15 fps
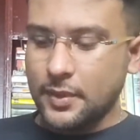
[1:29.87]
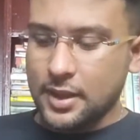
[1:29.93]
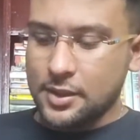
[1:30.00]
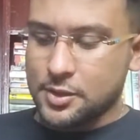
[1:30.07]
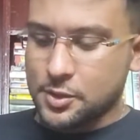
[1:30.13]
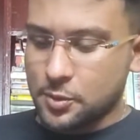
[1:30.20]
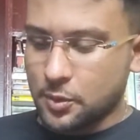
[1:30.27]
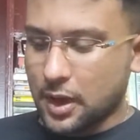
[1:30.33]

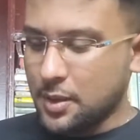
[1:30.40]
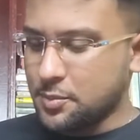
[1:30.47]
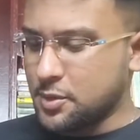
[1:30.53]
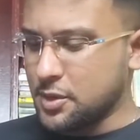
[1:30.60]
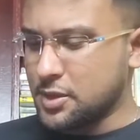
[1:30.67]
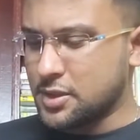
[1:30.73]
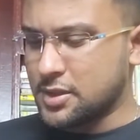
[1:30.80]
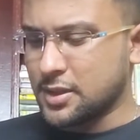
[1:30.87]
so I've
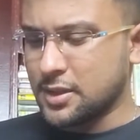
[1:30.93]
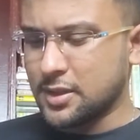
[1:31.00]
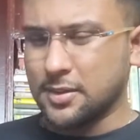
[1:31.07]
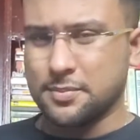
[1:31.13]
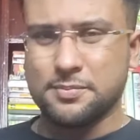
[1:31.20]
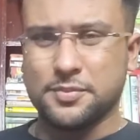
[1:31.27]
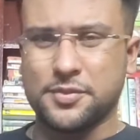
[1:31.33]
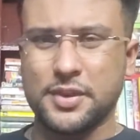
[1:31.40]
just
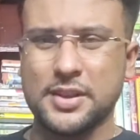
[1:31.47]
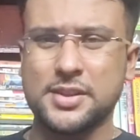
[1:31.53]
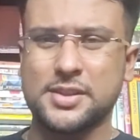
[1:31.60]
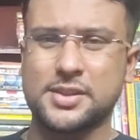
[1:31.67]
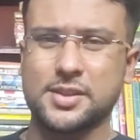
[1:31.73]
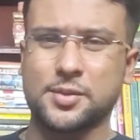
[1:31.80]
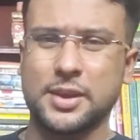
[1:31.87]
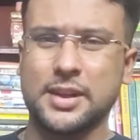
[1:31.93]

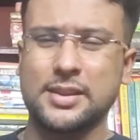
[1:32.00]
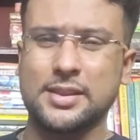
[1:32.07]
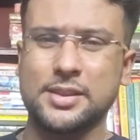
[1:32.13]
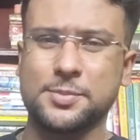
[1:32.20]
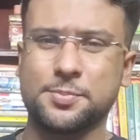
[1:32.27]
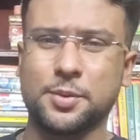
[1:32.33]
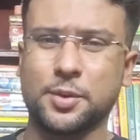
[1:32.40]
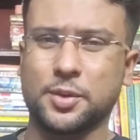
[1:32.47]
finished reading
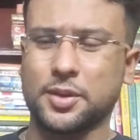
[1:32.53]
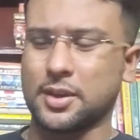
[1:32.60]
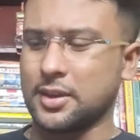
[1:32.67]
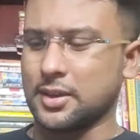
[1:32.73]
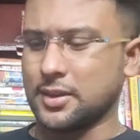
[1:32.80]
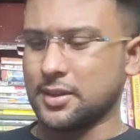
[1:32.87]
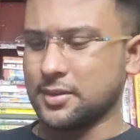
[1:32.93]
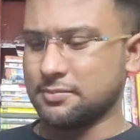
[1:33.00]
this book.
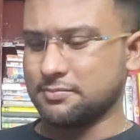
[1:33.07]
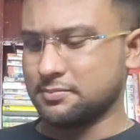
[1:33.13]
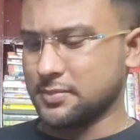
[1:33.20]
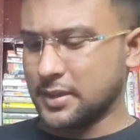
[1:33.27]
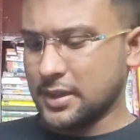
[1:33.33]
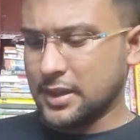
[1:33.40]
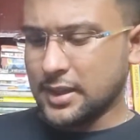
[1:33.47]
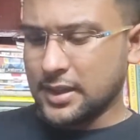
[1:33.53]

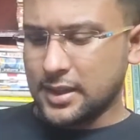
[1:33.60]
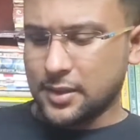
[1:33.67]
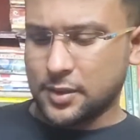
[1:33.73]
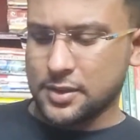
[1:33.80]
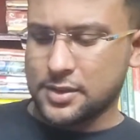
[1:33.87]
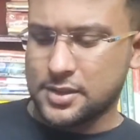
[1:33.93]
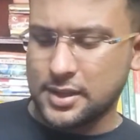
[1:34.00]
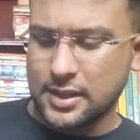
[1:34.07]
You
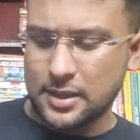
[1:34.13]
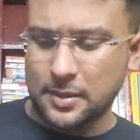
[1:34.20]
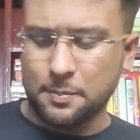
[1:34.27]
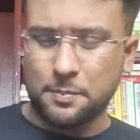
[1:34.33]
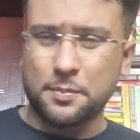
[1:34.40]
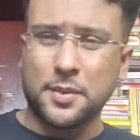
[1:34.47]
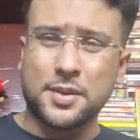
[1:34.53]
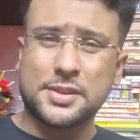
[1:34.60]
can say
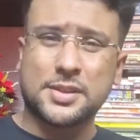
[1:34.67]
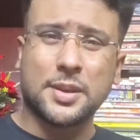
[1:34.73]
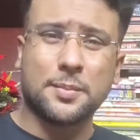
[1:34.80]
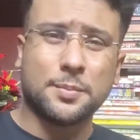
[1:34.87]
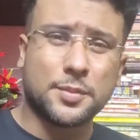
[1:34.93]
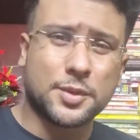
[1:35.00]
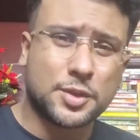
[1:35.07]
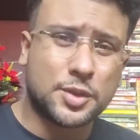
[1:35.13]

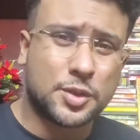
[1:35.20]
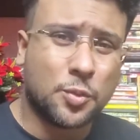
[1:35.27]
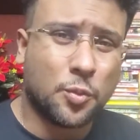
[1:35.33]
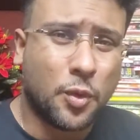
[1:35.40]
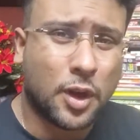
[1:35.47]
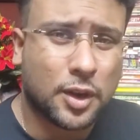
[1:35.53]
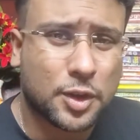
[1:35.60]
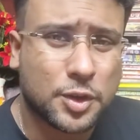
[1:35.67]
some
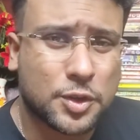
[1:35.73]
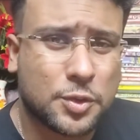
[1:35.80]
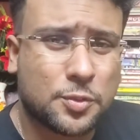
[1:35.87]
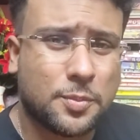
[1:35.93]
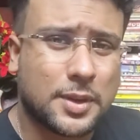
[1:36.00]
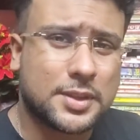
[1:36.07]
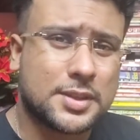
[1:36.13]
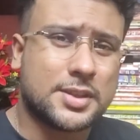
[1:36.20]
1 or 2
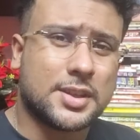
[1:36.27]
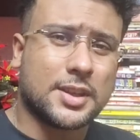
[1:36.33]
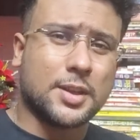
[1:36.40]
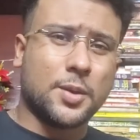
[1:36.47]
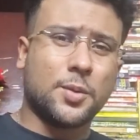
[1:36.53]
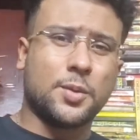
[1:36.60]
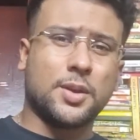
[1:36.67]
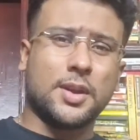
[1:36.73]
months
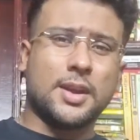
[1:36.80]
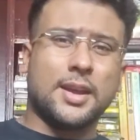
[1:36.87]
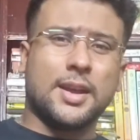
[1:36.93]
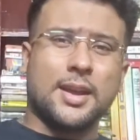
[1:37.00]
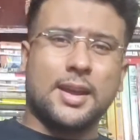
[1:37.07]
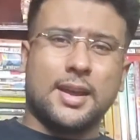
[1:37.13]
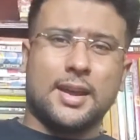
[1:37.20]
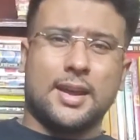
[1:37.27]
ago,
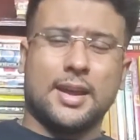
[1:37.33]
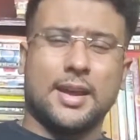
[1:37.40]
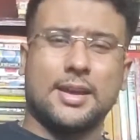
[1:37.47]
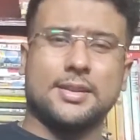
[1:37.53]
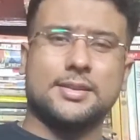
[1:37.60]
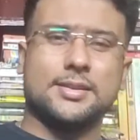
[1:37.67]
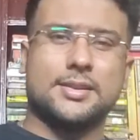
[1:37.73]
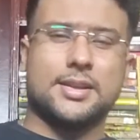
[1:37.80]

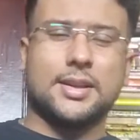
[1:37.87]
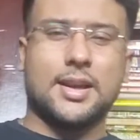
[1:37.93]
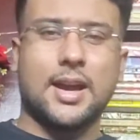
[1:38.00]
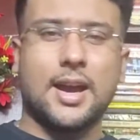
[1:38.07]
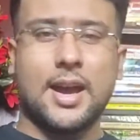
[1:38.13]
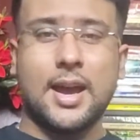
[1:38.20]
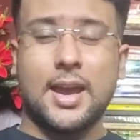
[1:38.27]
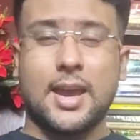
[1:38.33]
and
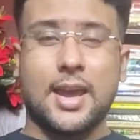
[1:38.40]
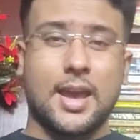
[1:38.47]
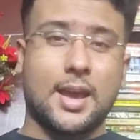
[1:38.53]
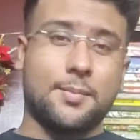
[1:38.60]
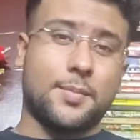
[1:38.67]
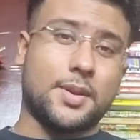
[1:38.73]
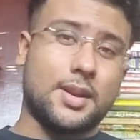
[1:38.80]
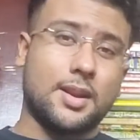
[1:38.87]
I
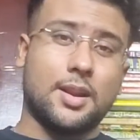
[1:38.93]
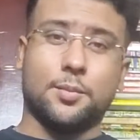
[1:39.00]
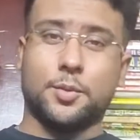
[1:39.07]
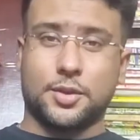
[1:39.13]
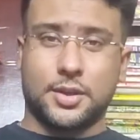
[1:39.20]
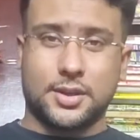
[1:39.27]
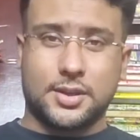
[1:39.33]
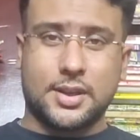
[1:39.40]
am in love
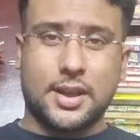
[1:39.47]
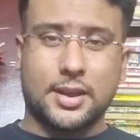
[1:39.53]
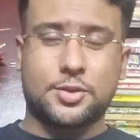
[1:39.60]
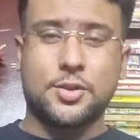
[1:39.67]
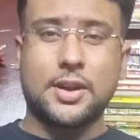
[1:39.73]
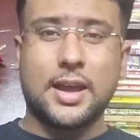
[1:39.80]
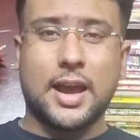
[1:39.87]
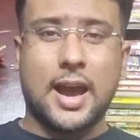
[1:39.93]
with it.
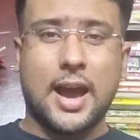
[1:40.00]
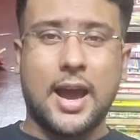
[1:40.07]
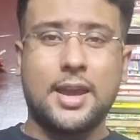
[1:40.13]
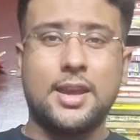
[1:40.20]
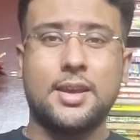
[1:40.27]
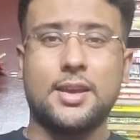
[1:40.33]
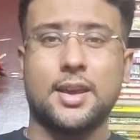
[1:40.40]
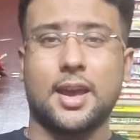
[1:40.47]
Actually,
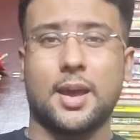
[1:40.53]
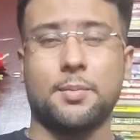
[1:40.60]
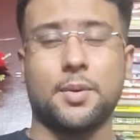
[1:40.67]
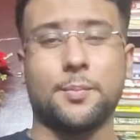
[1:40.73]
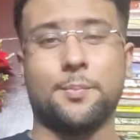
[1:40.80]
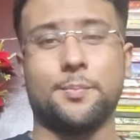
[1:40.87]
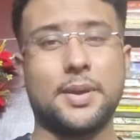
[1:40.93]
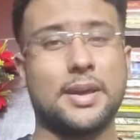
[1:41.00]
I am
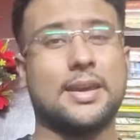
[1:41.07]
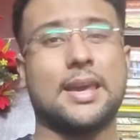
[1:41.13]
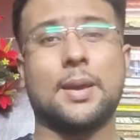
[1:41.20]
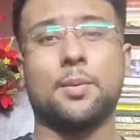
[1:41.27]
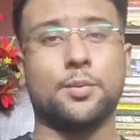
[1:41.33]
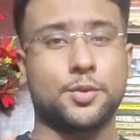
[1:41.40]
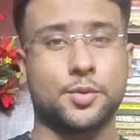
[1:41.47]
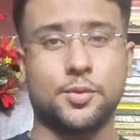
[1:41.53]
a big
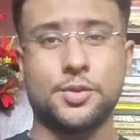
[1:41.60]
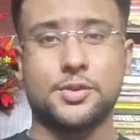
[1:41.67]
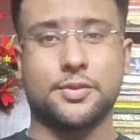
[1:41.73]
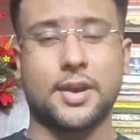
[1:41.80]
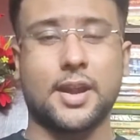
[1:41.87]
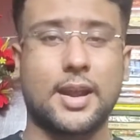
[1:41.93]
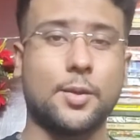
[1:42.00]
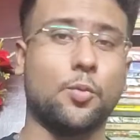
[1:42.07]
Game of Thrones
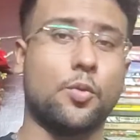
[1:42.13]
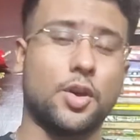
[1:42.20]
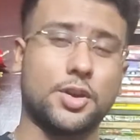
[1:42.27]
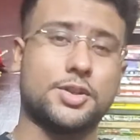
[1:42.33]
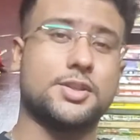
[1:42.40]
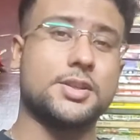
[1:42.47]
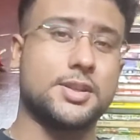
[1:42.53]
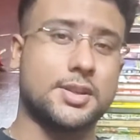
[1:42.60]
fan. I
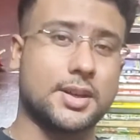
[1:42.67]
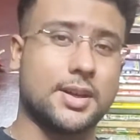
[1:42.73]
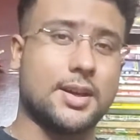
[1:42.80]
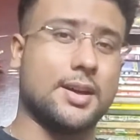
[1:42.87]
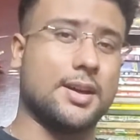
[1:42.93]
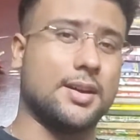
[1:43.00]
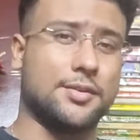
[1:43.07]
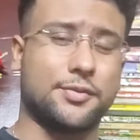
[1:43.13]
watched it
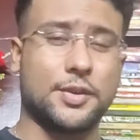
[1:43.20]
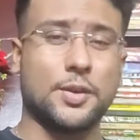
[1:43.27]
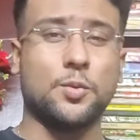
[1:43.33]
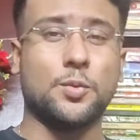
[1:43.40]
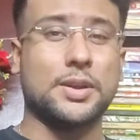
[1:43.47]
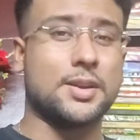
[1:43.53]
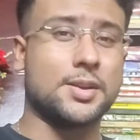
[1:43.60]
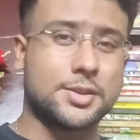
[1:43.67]
a
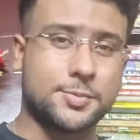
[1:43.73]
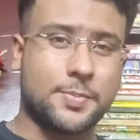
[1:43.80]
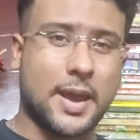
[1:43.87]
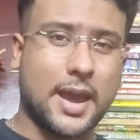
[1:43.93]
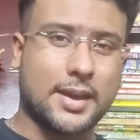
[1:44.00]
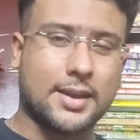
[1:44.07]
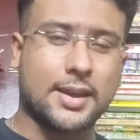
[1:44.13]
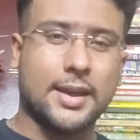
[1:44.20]
few years
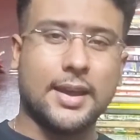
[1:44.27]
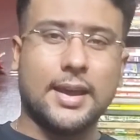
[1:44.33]
back,